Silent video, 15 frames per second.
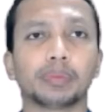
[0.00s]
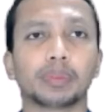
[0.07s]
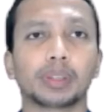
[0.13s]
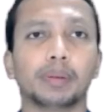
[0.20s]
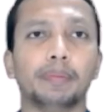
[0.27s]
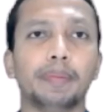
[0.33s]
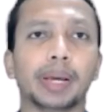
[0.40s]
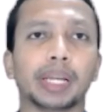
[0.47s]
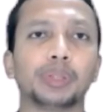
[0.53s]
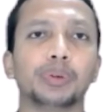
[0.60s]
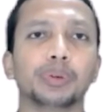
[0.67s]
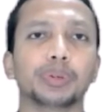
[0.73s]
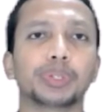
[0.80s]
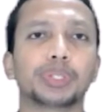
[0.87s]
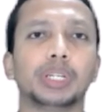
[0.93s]

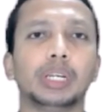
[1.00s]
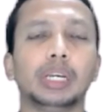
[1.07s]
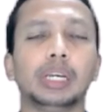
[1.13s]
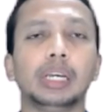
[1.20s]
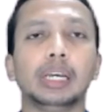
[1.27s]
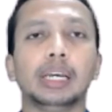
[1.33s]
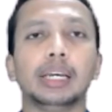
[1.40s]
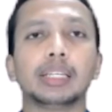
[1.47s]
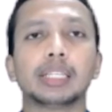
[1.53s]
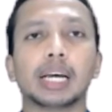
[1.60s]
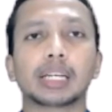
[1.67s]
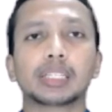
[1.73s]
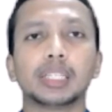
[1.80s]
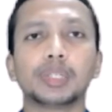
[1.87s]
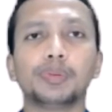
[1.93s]
Methods. A
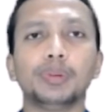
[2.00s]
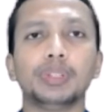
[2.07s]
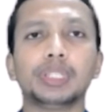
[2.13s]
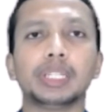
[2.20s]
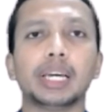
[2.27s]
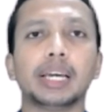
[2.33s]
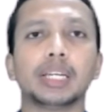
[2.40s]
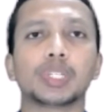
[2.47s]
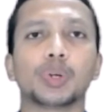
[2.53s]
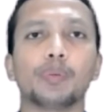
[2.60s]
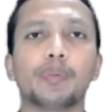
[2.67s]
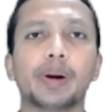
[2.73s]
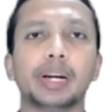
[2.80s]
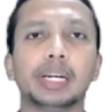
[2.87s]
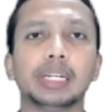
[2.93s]
successful GIS
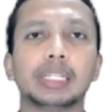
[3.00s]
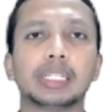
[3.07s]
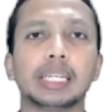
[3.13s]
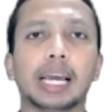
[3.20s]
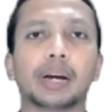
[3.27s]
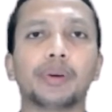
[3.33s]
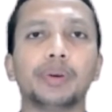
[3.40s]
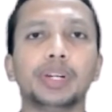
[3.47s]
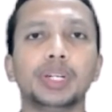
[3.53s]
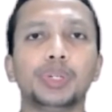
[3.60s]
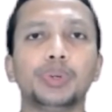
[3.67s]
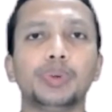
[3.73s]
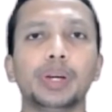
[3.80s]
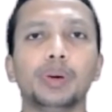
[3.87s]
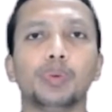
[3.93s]
operates according
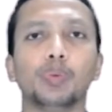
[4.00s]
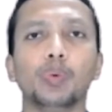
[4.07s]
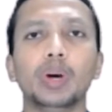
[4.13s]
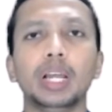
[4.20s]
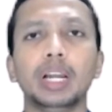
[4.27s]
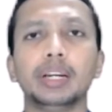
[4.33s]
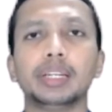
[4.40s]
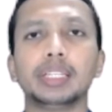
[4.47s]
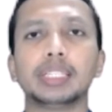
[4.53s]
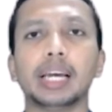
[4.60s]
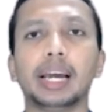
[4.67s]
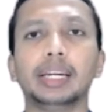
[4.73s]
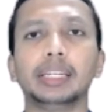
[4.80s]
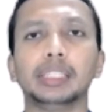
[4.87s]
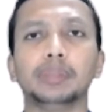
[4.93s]
to a
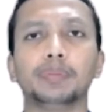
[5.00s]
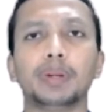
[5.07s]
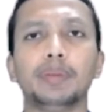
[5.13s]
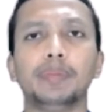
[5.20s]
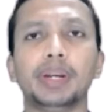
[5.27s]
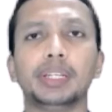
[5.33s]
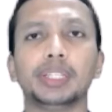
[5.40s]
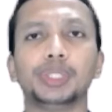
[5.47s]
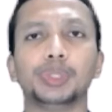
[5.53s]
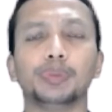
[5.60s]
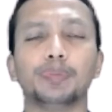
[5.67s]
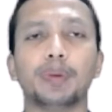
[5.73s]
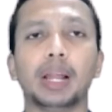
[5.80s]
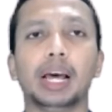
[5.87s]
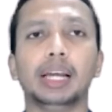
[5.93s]
well-designed implementation
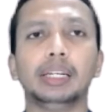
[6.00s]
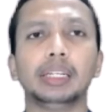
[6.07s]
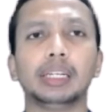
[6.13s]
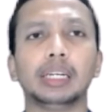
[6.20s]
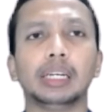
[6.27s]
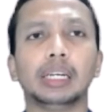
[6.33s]
plan